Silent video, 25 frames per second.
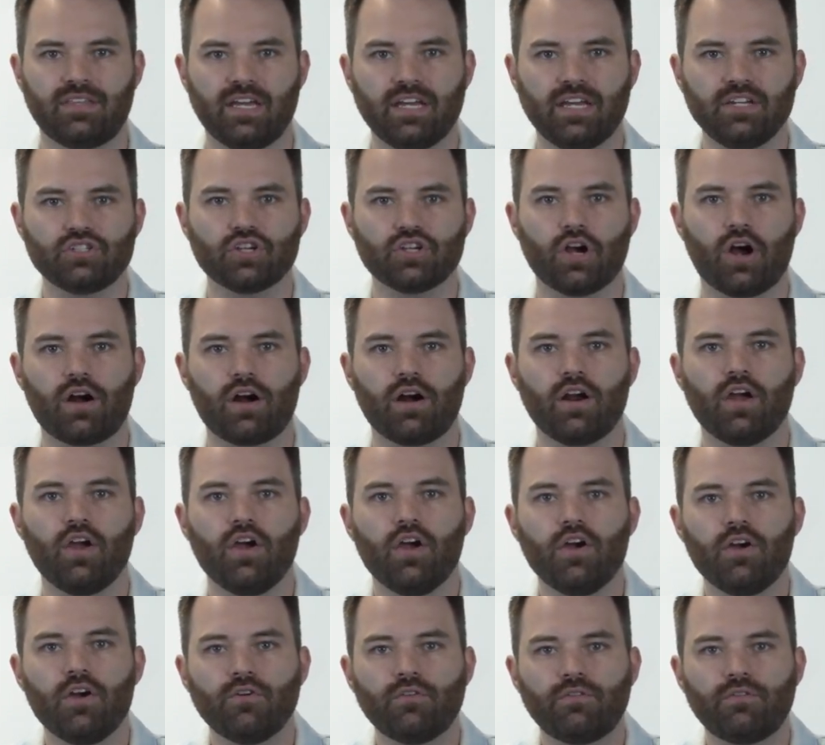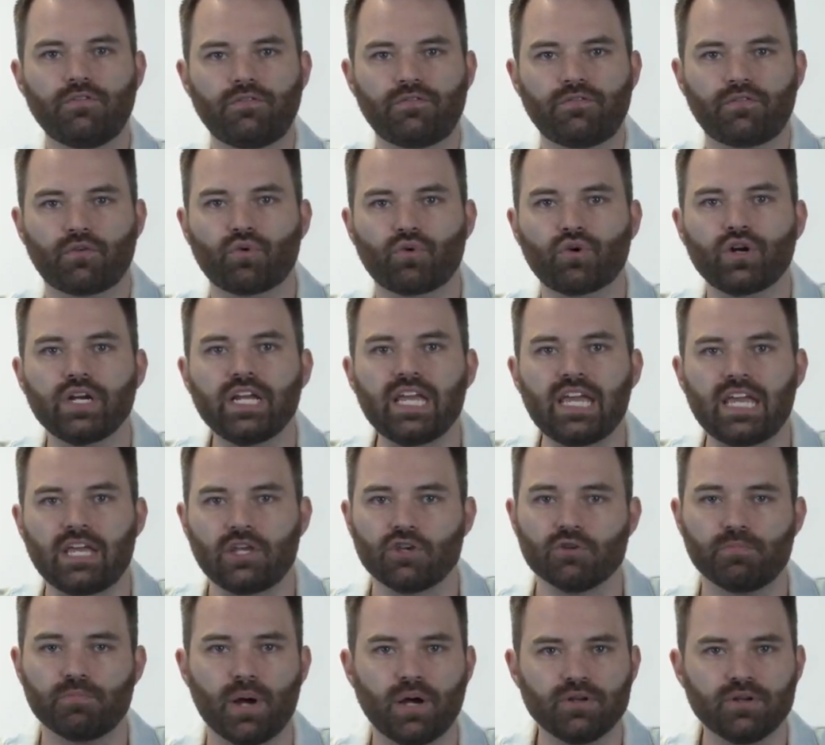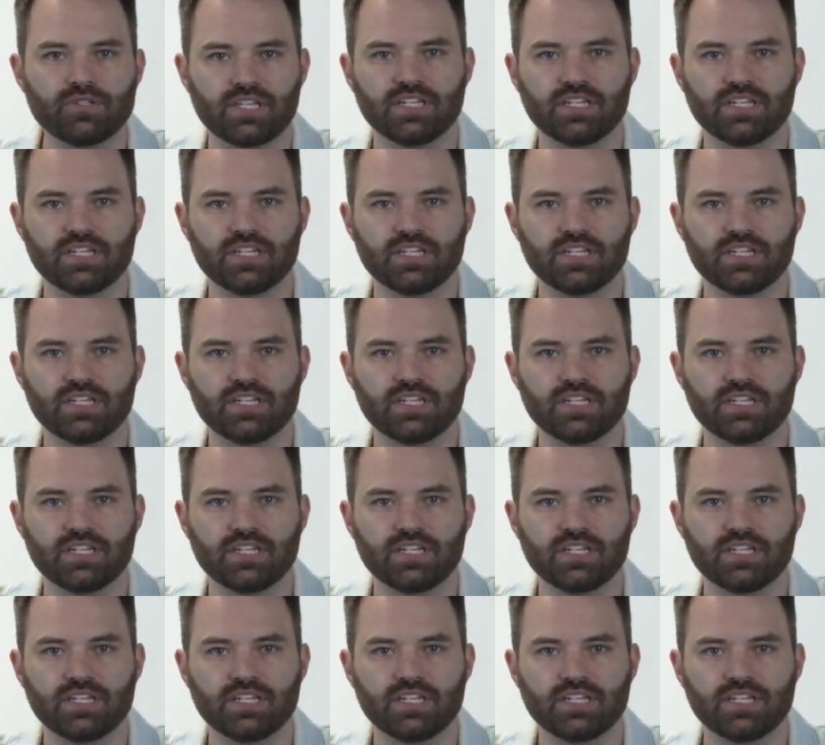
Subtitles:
Things are free. You post